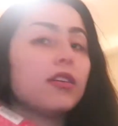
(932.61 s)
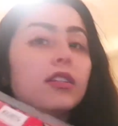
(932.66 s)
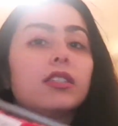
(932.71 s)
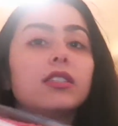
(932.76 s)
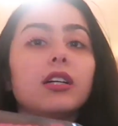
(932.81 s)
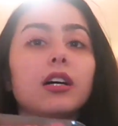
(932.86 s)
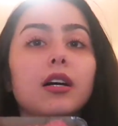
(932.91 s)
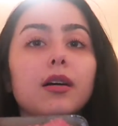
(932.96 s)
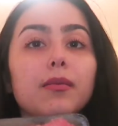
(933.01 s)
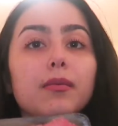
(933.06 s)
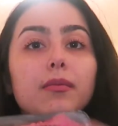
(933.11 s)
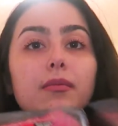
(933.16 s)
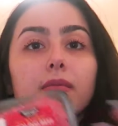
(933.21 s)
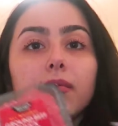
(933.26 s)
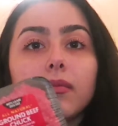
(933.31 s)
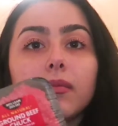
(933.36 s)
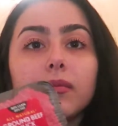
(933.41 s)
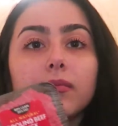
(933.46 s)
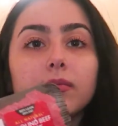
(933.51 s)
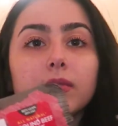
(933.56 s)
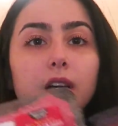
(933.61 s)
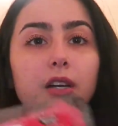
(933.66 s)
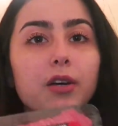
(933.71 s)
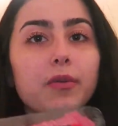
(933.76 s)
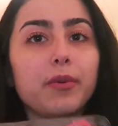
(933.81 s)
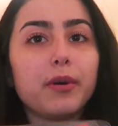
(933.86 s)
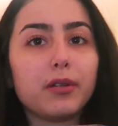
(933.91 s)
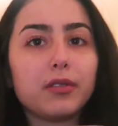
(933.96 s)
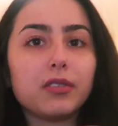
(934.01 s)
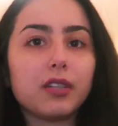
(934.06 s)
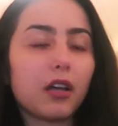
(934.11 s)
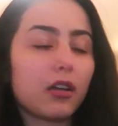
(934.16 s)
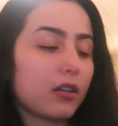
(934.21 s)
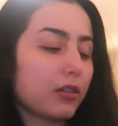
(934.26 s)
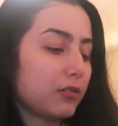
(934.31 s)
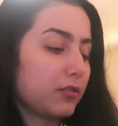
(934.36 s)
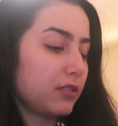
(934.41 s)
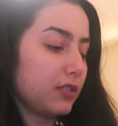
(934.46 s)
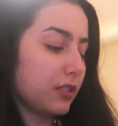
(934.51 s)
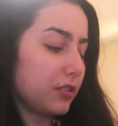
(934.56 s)
some Taco Bell
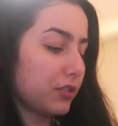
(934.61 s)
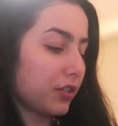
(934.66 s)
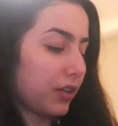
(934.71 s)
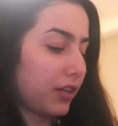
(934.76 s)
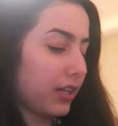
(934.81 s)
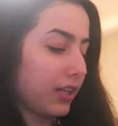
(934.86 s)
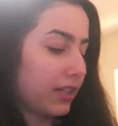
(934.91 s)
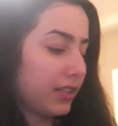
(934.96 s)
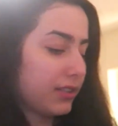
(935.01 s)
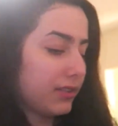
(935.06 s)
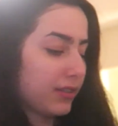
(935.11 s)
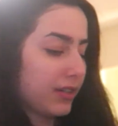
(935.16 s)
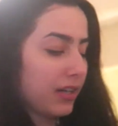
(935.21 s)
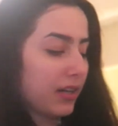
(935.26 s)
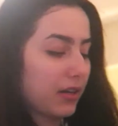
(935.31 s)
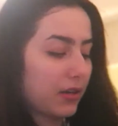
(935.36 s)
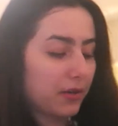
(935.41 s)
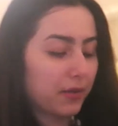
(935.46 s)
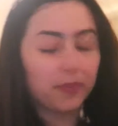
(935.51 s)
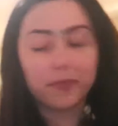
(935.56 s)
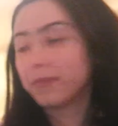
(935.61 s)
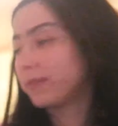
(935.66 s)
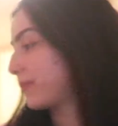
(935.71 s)
tacos. I'll show you guys right now.